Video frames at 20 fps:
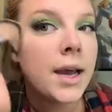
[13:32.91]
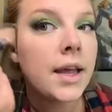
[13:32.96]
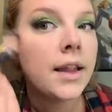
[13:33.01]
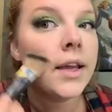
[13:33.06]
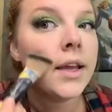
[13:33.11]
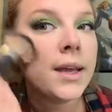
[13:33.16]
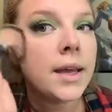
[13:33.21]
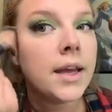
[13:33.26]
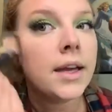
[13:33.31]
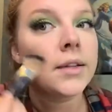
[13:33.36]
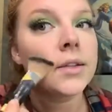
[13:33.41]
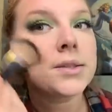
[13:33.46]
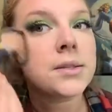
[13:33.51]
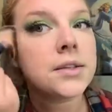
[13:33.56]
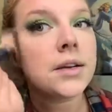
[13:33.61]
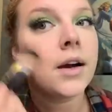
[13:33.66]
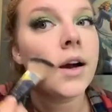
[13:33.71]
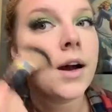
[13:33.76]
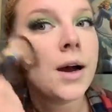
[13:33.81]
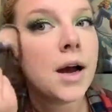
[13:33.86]
I like can't
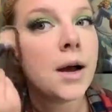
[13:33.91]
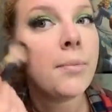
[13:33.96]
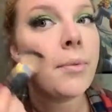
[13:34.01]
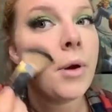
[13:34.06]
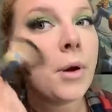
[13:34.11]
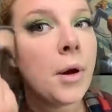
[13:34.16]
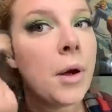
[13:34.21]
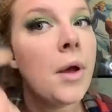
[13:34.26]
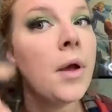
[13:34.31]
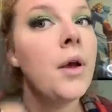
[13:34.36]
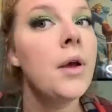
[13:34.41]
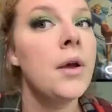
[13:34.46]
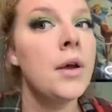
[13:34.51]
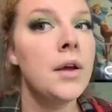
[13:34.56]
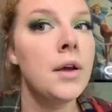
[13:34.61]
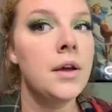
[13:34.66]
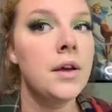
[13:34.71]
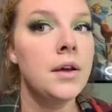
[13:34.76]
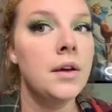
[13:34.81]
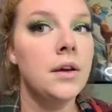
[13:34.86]
stop.
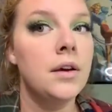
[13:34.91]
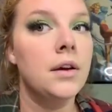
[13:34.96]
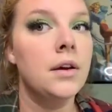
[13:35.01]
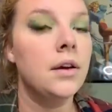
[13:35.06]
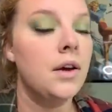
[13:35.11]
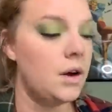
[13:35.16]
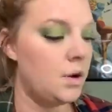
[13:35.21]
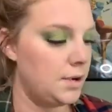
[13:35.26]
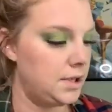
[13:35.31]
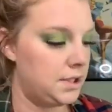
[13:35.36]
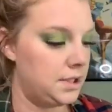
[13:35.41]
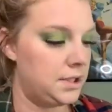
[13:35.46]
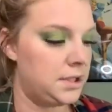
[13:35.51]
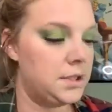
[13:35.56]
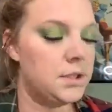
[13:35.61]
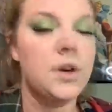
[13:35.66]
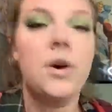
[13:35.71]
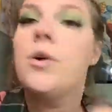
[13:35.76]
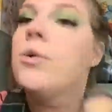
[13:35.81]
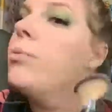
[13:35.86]
Oh, it's
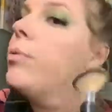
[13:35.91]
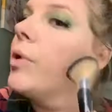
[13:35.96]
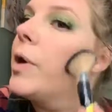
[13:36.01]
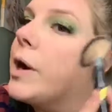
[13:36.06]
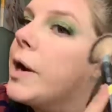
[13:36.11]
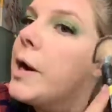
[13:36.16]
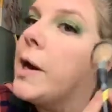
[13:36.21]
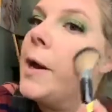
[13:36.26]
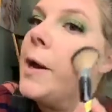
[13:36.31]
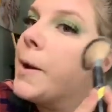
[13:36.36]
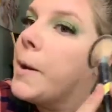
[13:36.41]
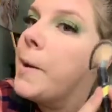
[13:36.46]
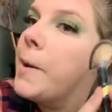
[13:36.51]
so pretty.